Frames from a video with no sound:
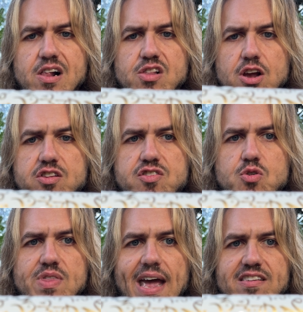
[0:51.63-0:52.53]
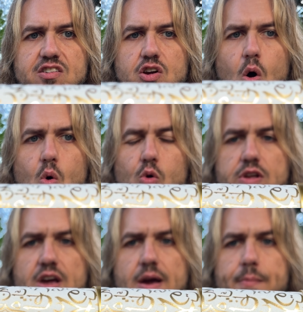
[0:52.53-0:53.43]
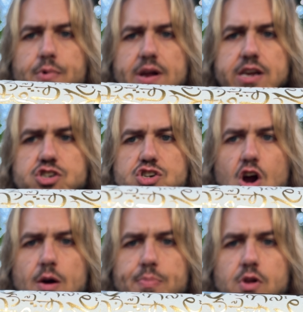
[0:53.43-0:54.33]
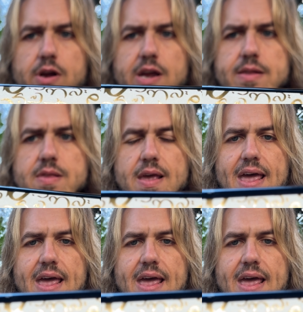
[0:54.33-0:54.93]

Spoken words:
look to that gold. Pretty sharp looking.